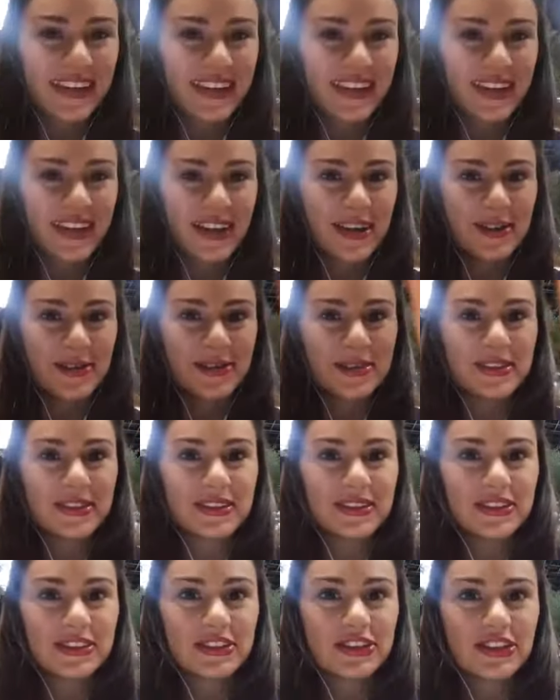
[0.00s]
I
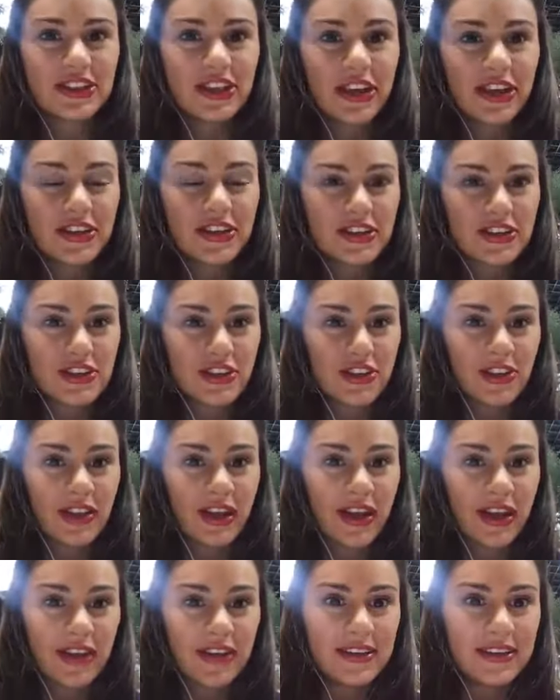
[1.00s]
will change the
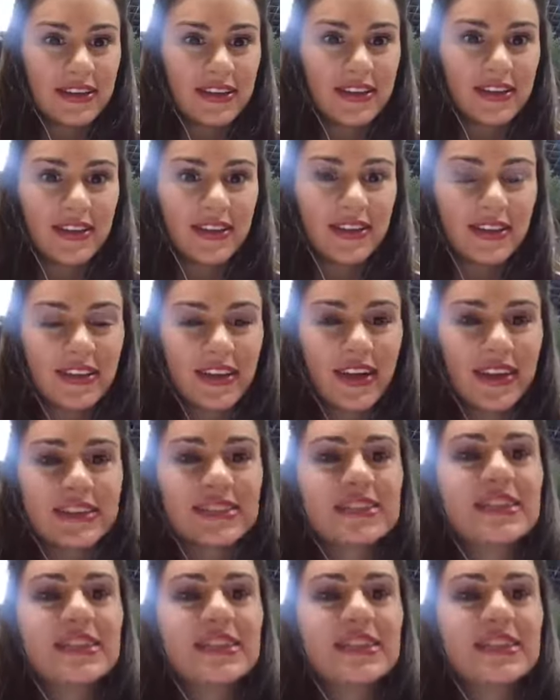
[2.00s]
lighting. Yes.